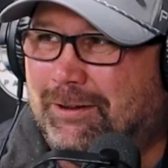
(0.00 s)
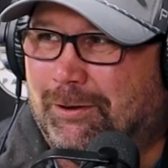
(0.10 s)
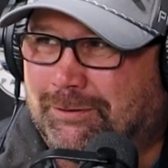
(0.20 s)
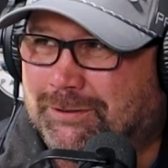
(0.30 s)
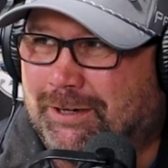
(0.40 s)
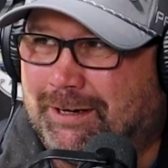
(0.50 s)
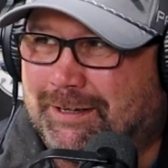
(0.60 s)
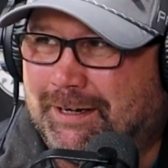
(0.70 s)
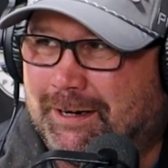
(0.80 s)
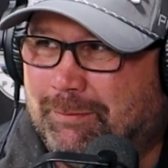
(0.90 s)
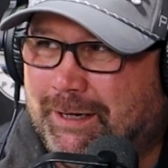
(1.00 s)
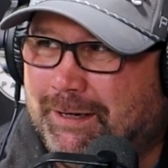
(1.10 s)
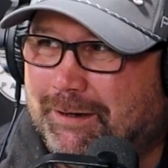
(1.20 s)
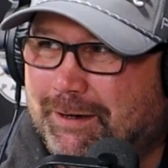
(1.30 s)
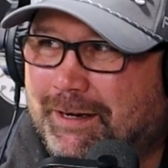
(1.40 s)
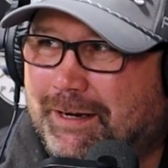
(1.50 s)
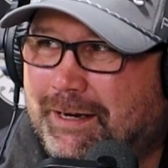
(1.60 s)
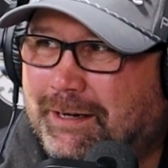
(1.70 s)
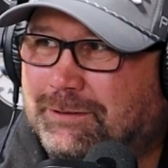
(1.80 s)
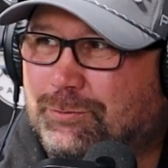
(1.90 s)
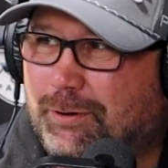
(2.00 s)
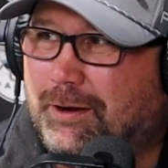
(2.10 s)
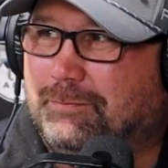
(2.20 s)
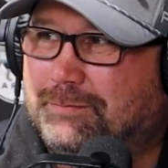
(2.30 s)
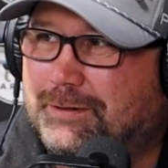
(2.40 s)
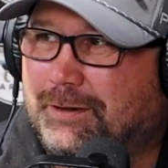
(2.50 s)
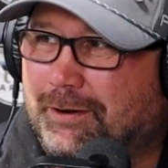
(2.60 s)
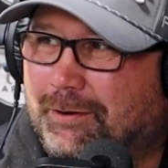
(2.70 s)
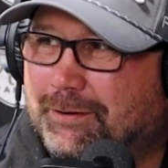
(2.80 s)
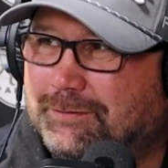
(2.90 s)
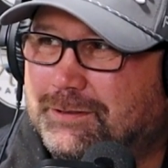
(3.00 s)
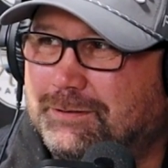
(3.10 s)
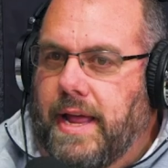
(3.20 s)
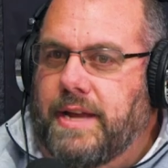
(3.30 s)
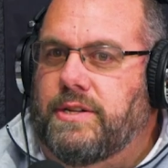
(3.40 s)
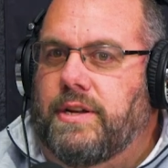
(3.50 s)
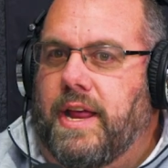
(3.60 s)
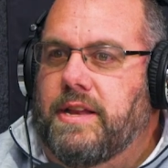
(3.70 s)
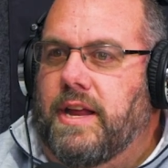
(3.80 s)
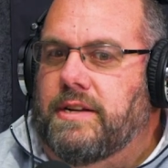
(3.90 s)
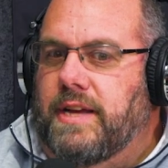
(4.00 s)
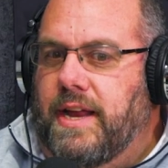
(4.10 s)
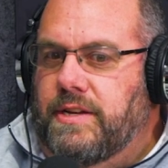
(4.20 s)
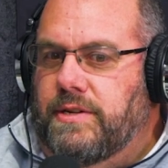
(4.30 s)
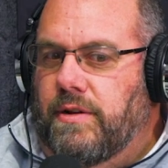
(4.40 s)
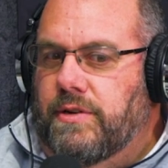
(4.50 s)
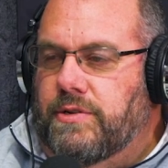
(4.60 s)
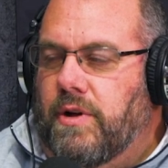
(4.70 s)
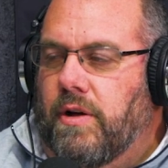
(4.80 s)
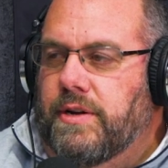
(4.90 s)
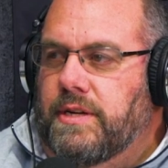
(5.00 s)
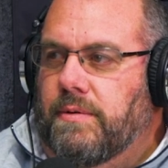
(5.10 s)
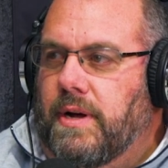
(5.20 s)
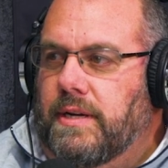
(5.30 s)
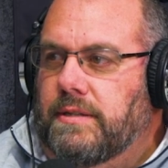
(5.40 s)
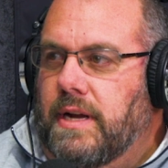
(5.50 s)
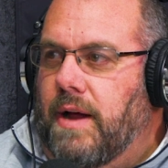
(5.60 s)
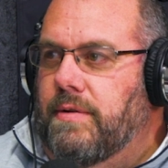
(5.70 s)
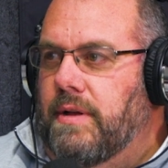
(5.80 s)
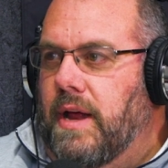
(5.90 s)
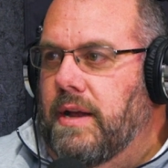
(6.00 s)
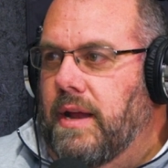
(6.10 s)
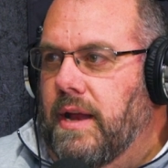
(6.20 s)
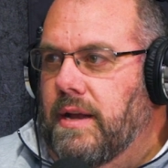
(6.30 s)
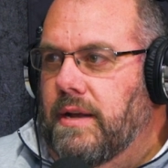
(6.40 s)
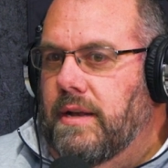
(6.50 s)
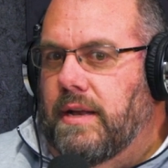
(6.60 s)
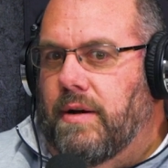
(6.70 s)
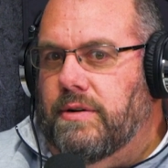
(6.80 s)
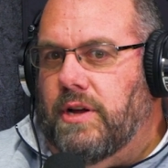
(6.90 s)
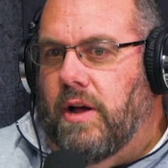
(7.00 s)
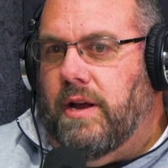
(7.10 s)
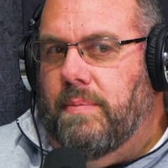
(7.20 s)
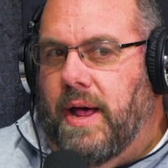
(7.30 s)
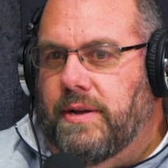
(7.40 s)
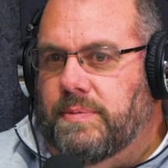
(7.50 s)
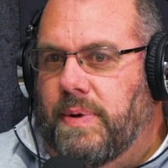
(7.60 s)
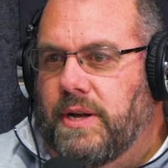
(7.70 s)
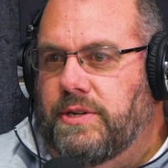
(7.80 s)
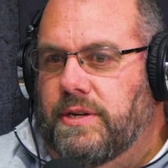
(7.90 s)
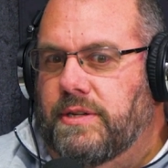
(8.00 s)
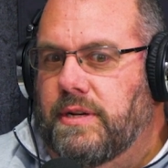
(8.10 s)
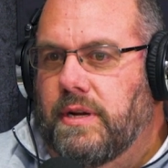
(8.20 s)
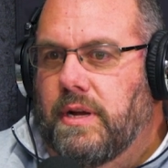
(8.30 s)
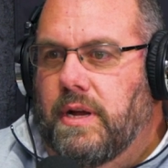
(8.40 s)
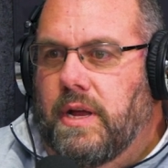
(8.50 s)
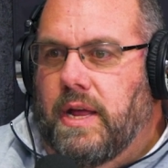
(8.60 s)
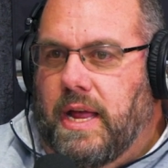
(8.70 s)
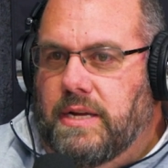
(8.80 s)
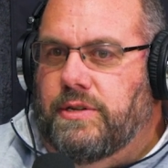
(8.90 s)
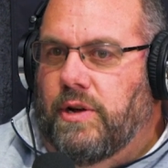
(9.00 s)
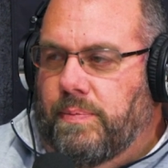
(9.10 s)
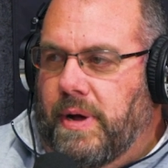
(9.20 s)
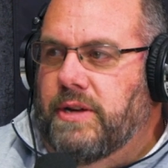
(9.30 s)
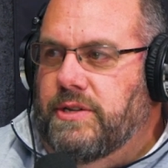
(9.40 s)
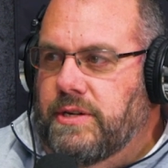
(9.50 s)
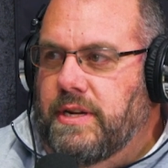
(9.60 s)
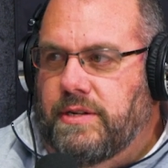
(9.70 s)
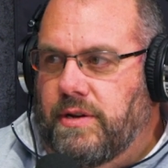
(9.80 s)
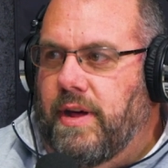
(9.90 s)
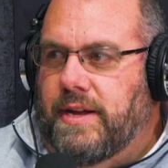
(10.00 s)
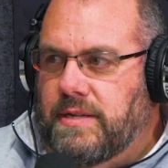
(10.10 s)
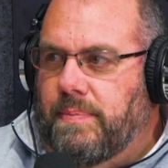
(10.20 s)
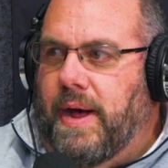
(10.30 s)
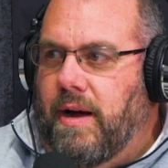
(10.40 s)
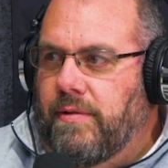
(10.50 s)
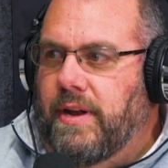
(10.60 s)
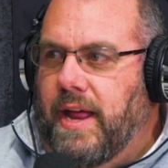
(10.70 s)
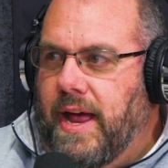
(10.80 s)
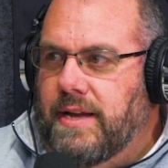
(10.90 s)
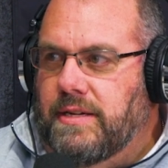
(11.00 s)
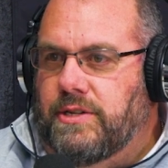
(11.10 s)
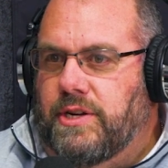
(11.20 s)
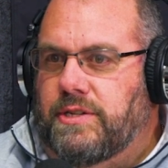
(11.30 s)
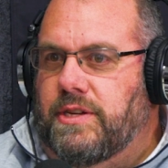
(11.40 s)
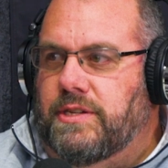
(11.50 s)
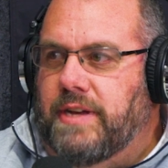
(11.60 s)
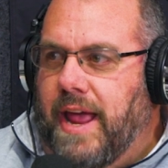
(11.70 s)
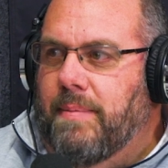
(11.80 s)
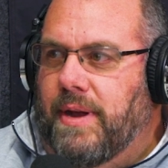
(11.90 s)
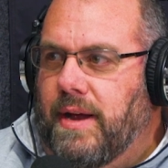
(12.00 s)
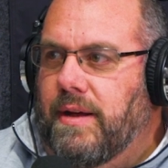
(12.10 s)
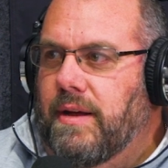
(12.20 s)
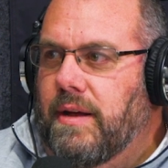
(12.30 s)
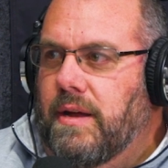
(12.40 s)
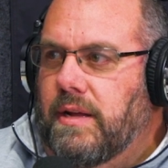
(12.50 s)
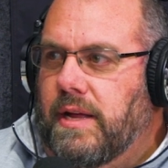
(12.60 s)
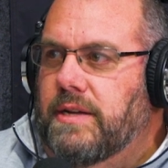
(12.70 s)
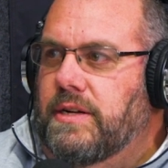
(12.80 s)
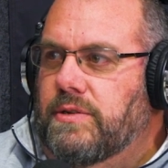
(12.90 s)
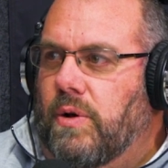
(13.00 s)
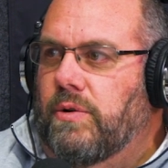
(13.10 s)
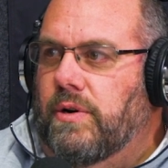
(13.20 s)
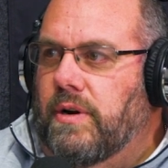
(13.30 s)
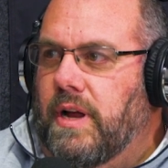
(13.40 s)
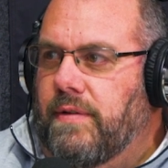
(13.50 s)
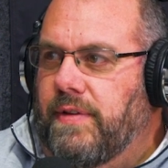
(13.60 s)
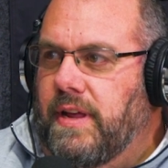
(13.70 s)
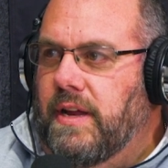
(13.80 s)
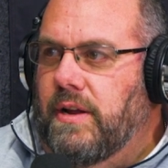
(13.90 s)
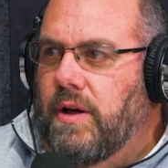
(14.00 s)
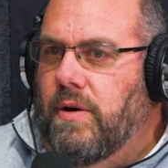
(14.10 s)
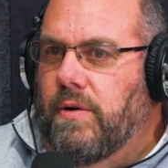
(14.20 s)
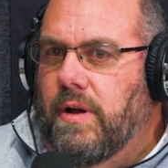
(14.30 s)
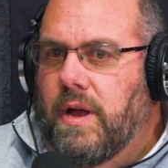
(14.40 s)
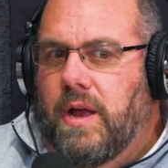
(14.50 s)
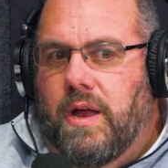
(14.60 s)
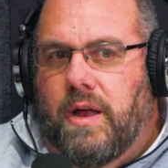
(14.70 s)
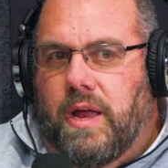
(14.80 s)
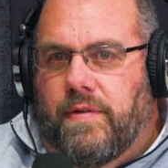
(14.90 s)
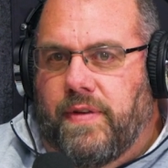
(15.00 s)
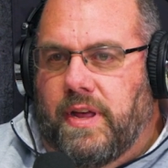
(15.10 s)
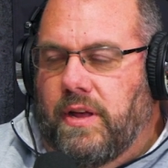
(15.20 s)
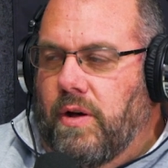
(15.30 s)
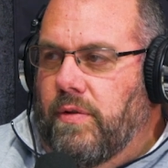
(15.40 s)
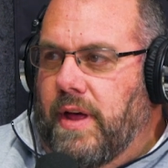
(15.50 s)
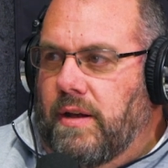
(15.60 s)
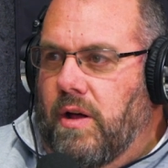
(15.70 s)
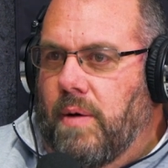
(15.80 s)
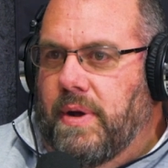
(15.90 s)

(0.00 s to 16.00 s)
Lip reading: That looks like that. I mean, he's ripped, you know. They say he's still as strong as he was. And they were talking about his punches. He still punches. He still has the power that he has. It's just the stamina because he's older if he can go that long.